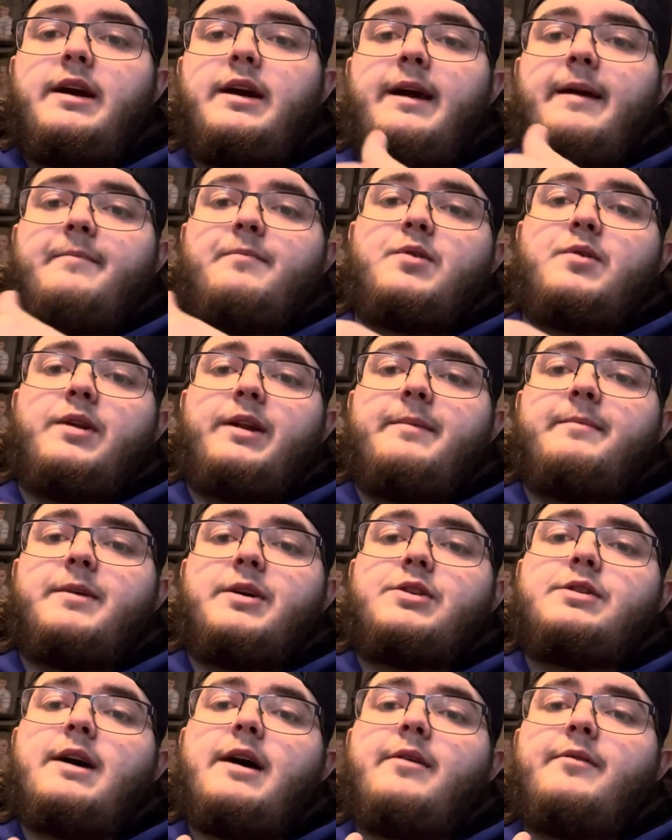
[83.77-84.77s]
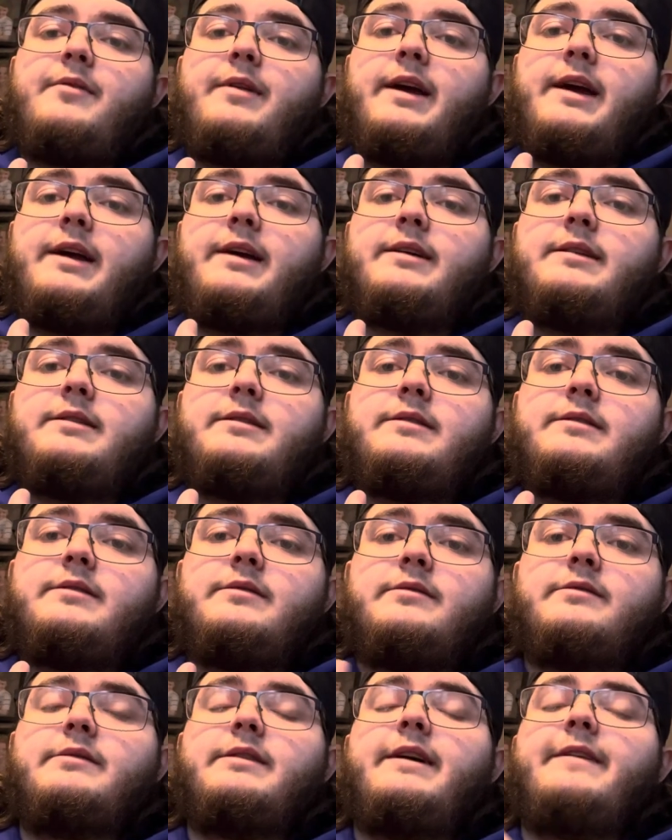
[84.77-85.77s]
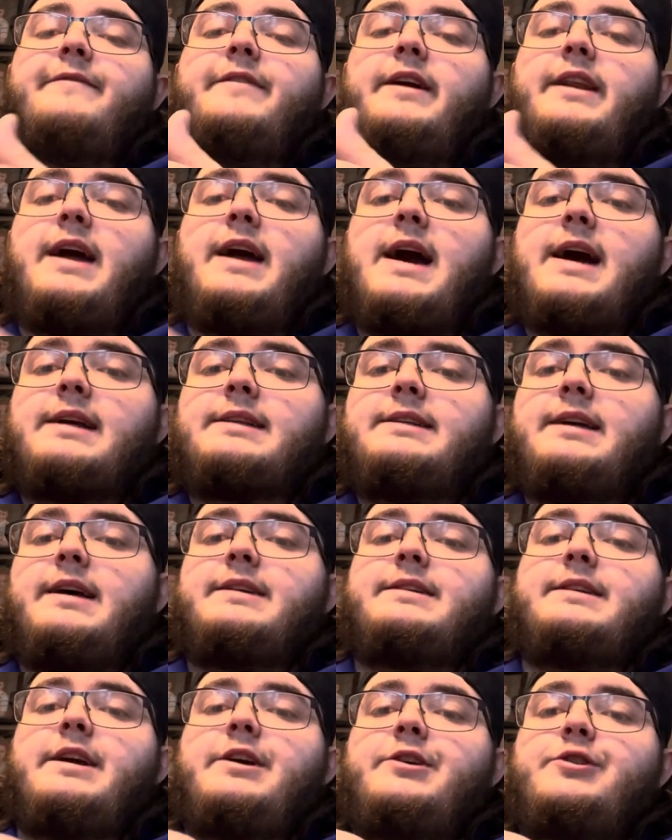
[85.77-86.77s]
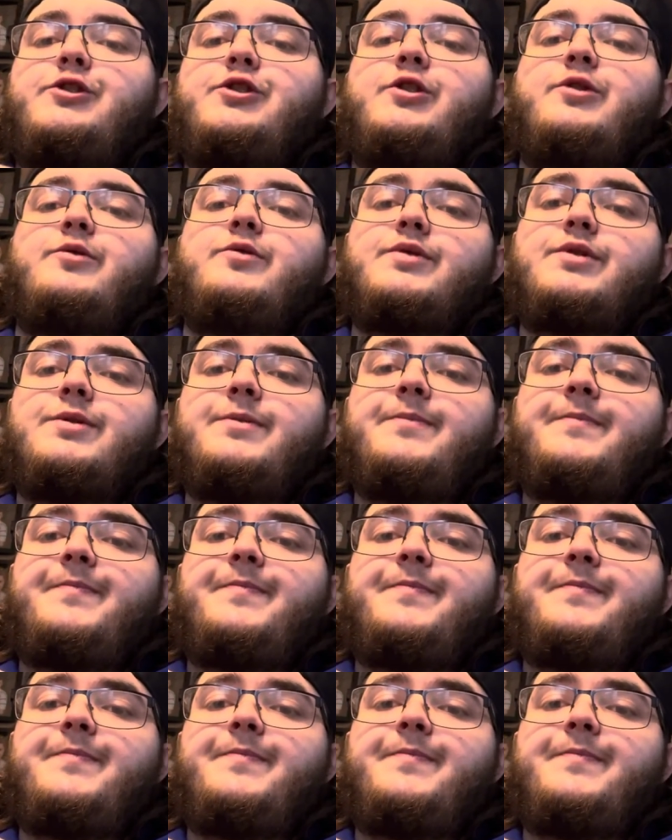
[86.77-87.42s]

and pretty much how they live and act as they choose.